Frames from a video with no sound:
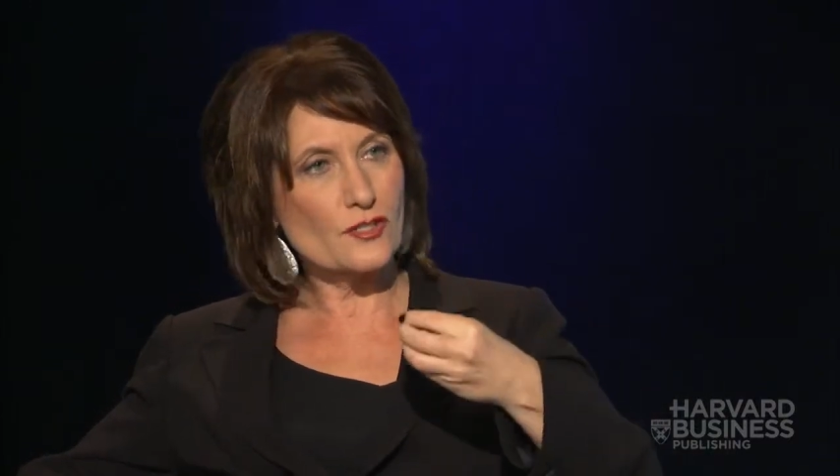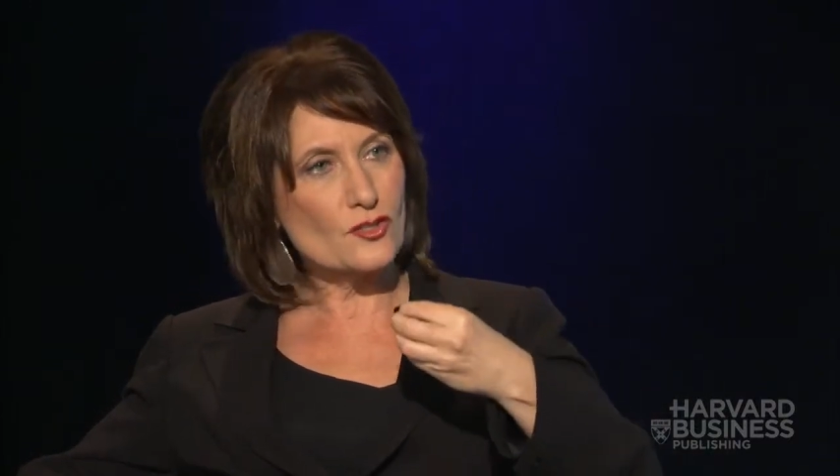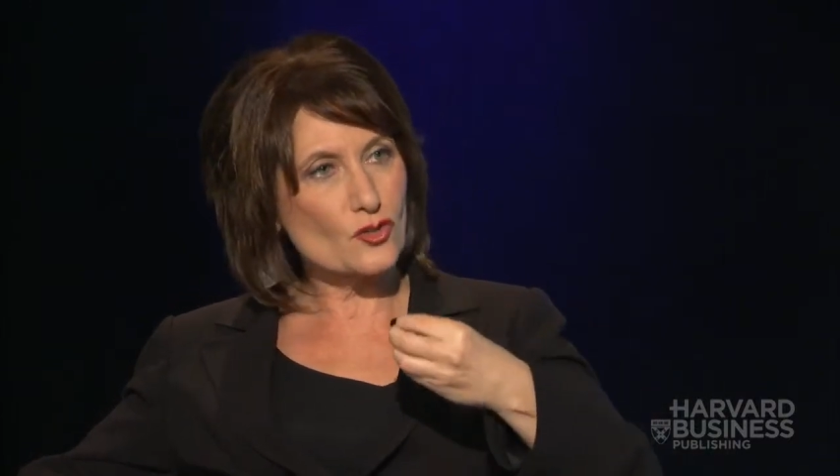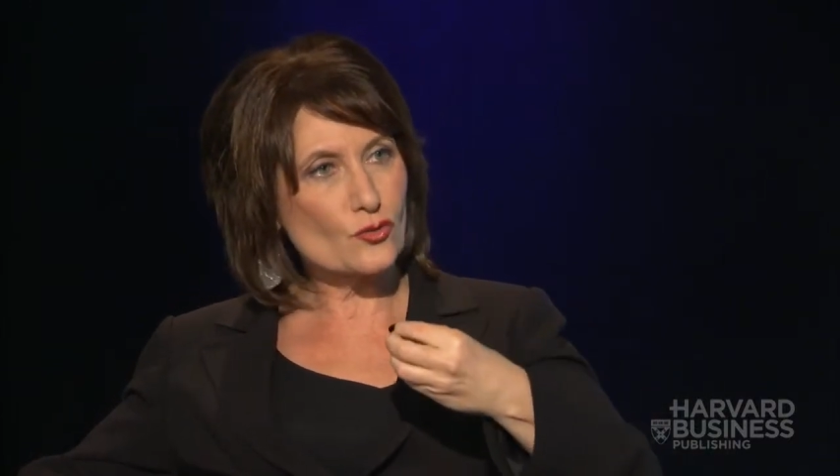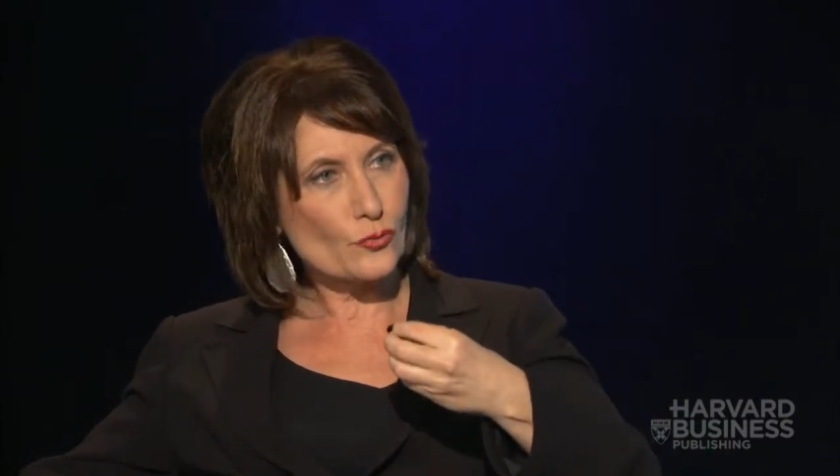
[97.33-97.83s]

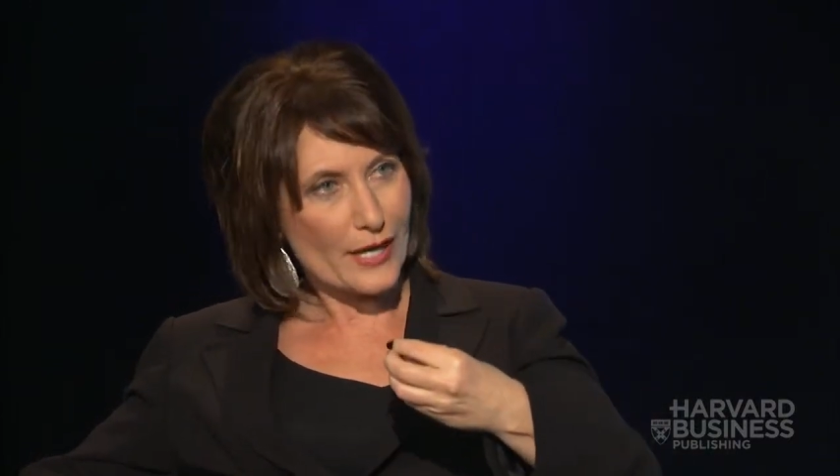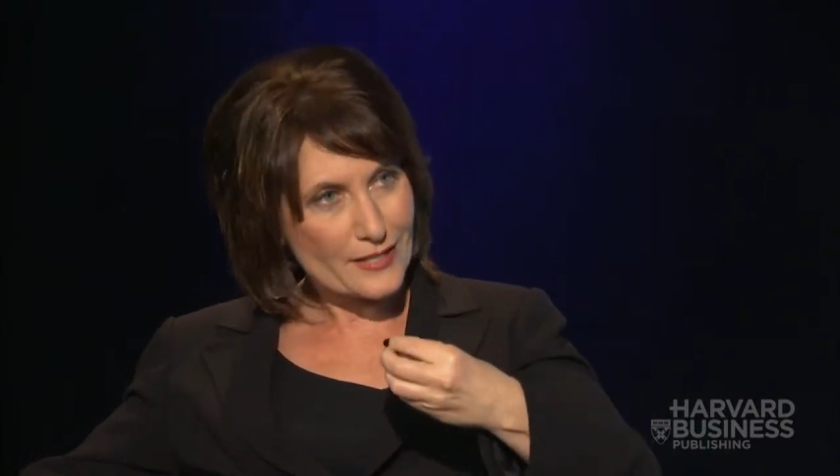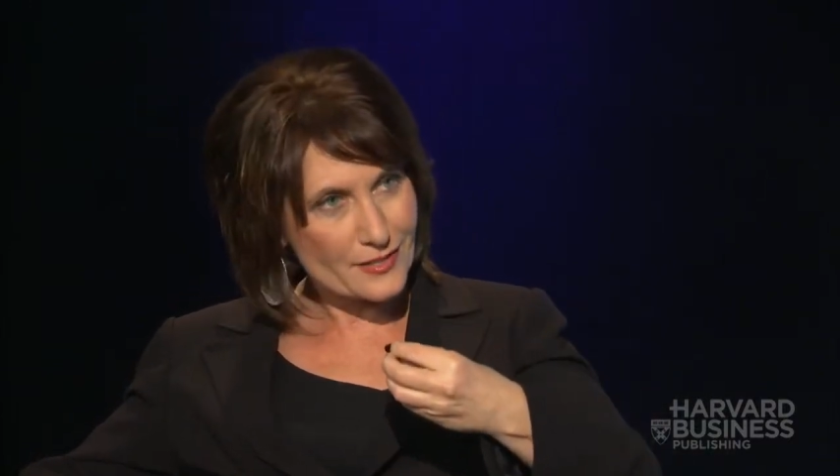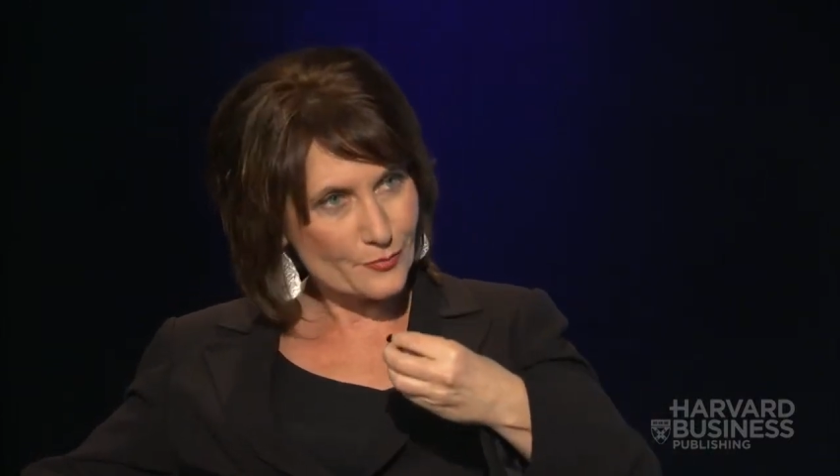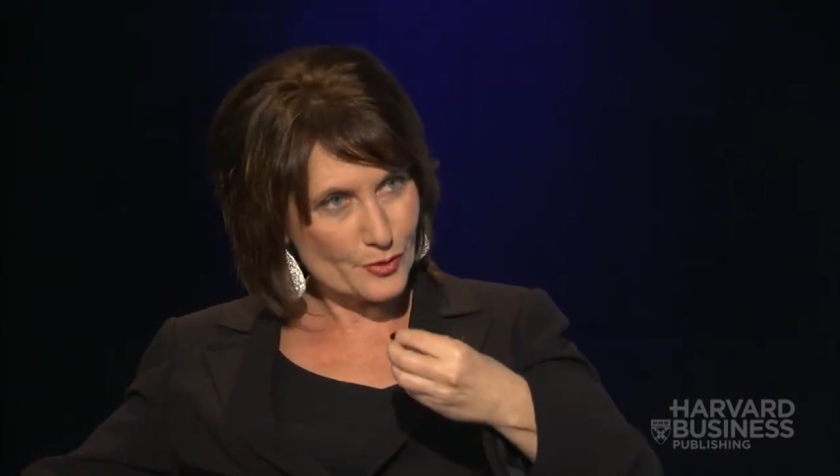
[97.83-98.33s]

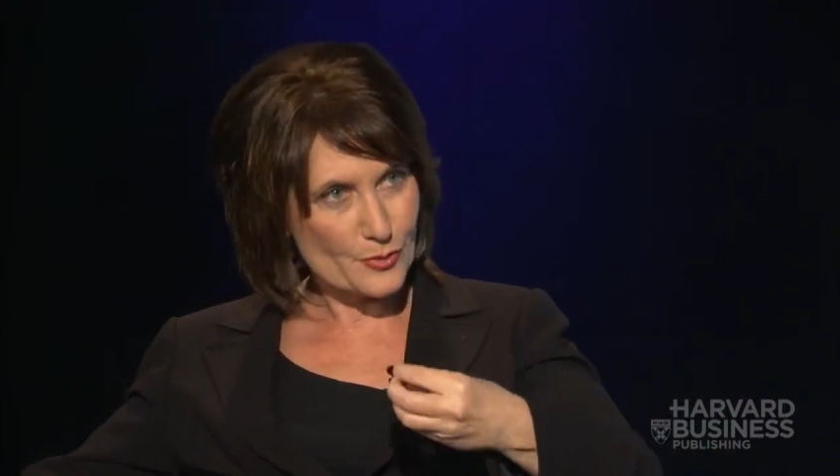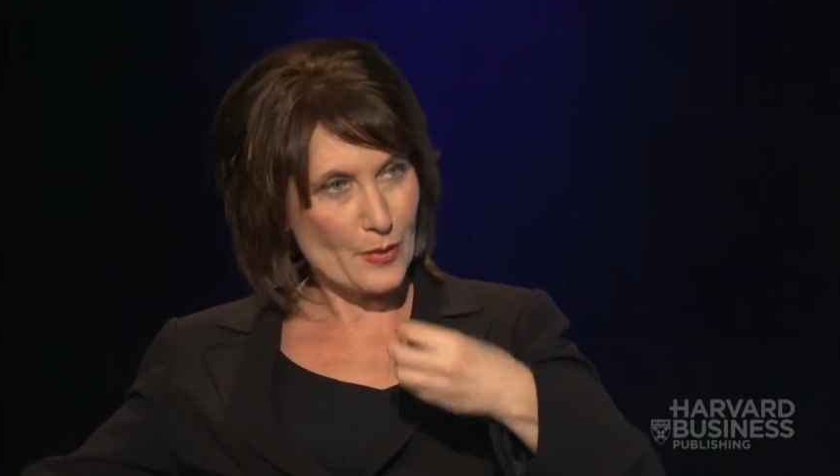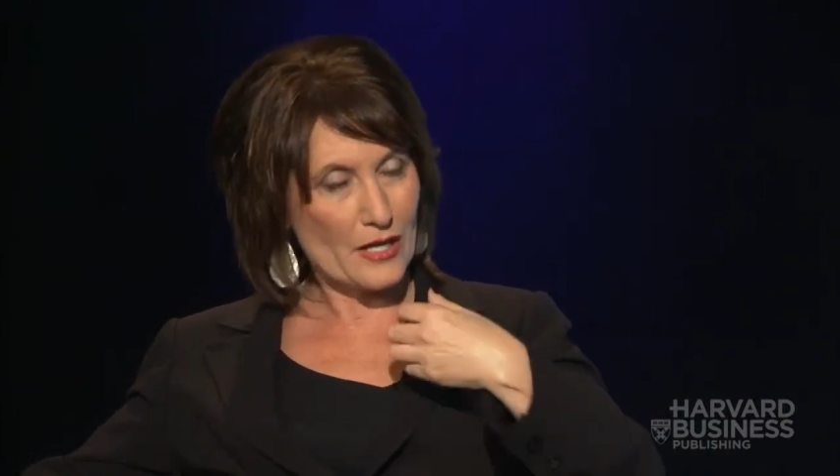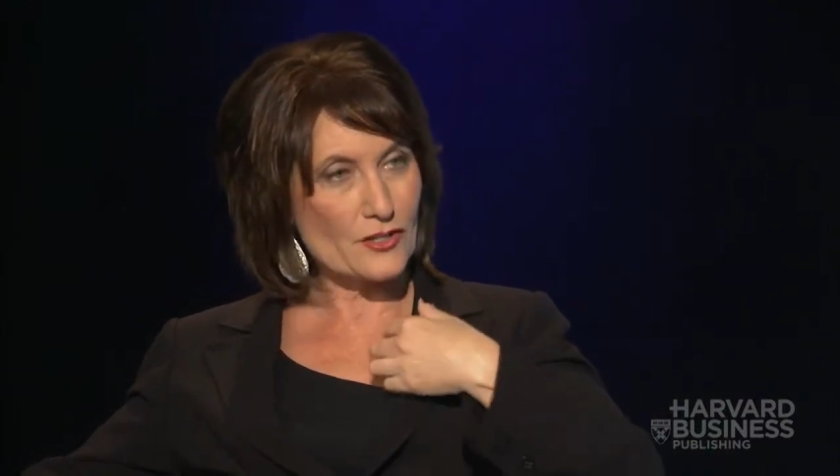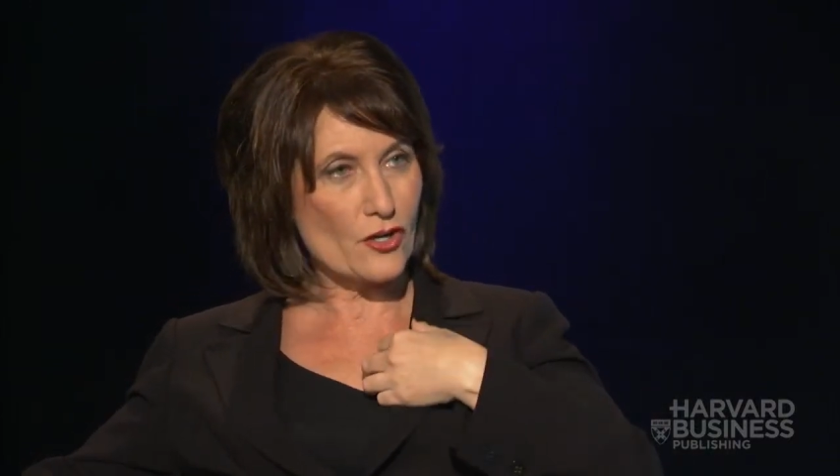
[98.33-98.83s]
stress response